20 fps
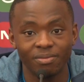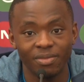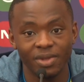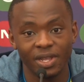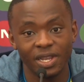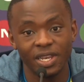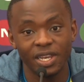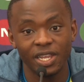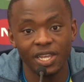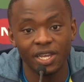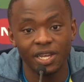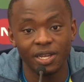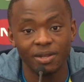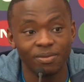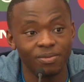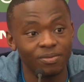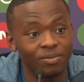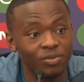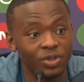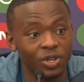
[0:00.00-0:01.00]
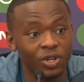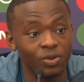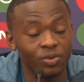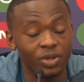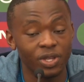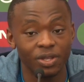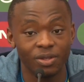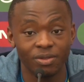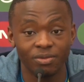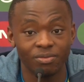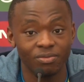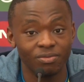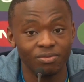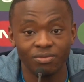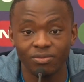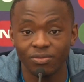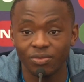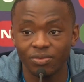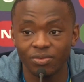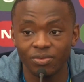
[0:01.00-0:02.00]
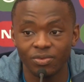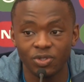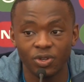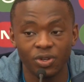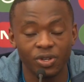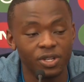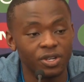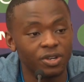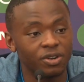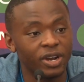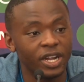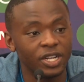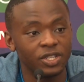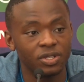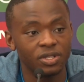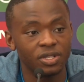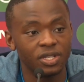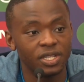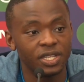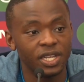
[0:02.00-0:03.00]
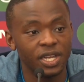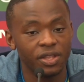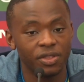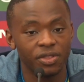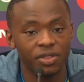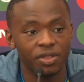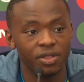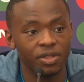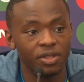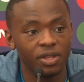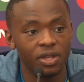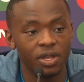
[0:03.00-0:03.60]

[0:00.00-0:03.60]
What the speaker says: India, you know, we took it right to the death.